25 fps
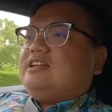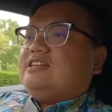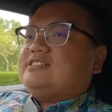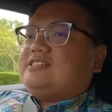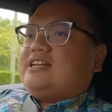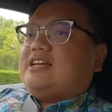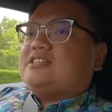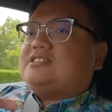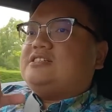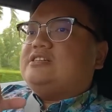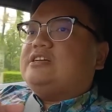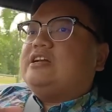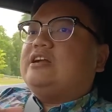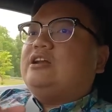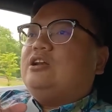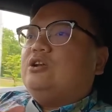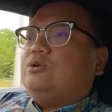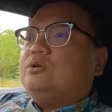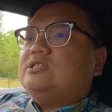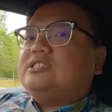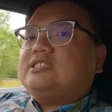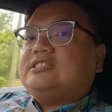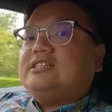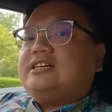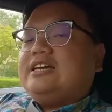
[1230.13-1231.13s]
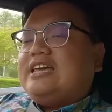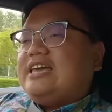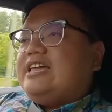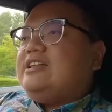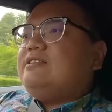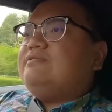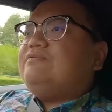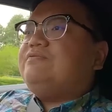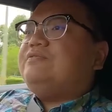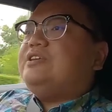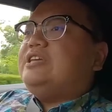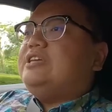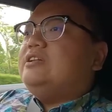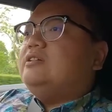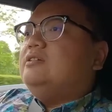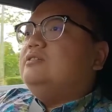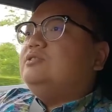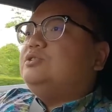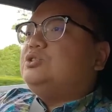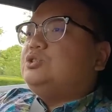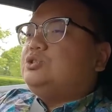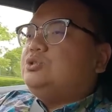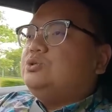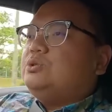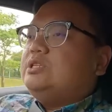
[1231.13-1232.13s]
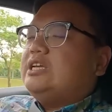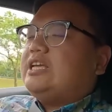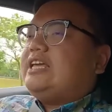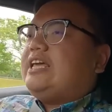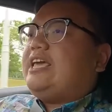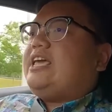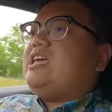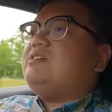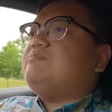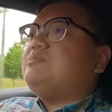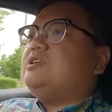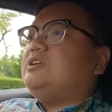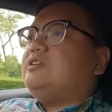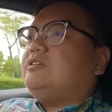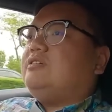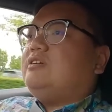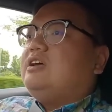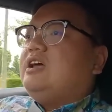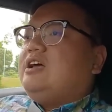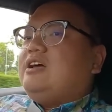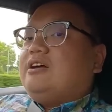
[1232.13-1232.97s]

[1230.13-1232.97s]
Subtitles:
is actually closer in feel to the Cayman